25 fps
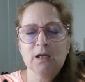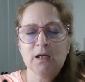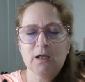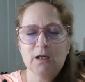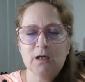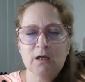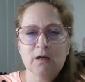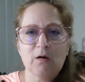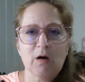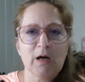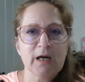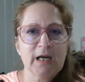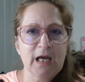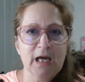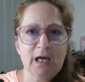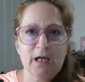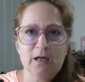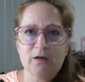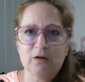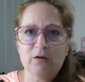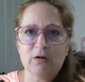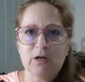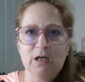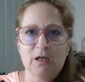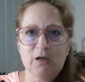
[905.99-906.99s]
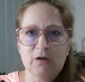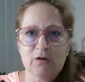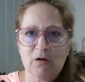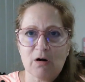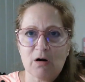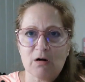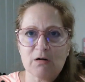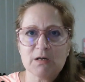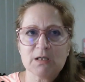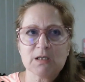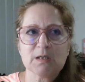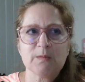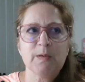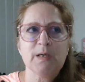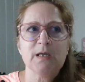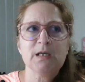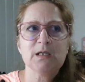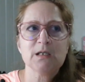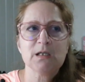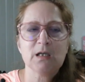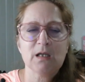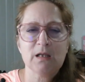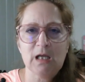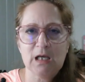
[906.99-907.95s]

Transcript: you know, again, you're in your heart space.